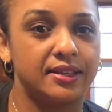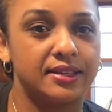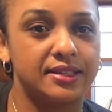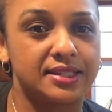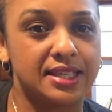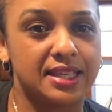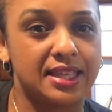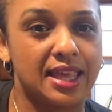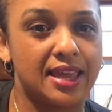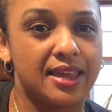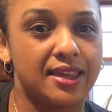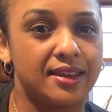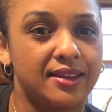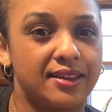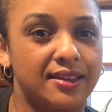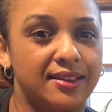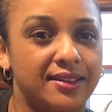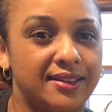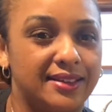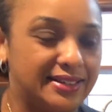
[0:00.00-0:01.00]
See that?
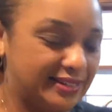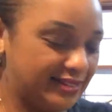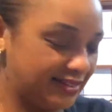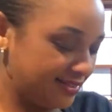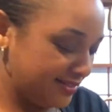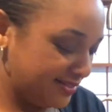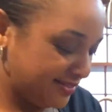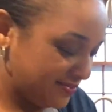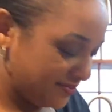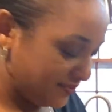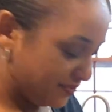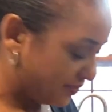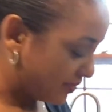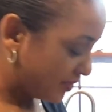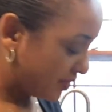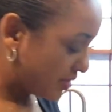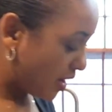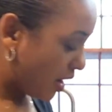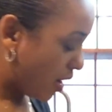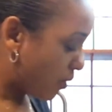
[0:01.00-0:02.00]

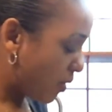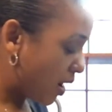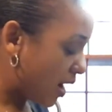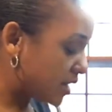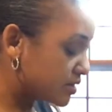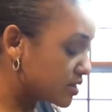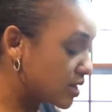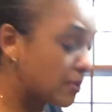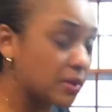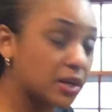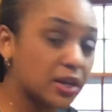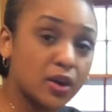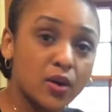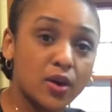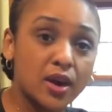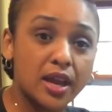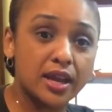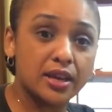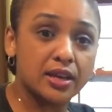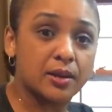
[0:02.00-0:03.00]
All right, so I'm going to go
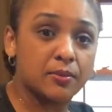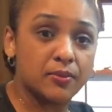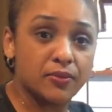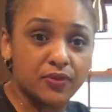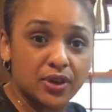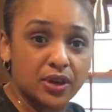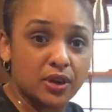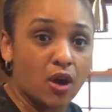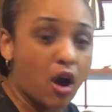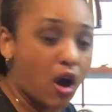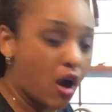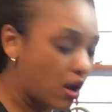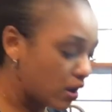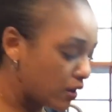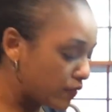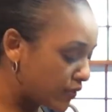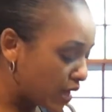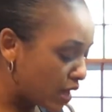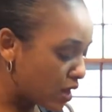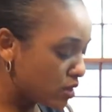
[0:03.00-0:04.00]
ahead and I'm going to fill all of
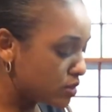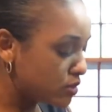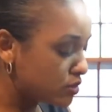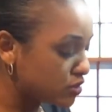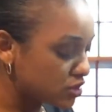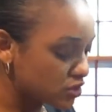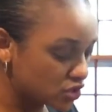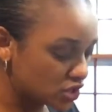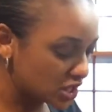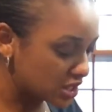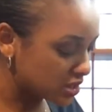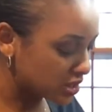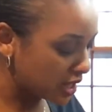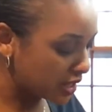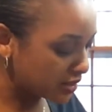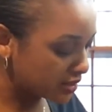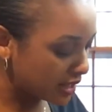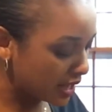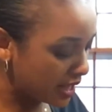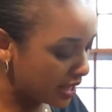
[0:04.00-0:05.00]
those just
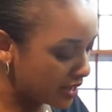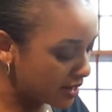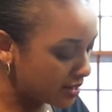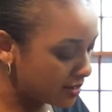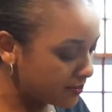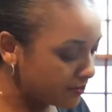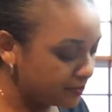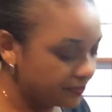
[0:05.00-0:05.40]
like that.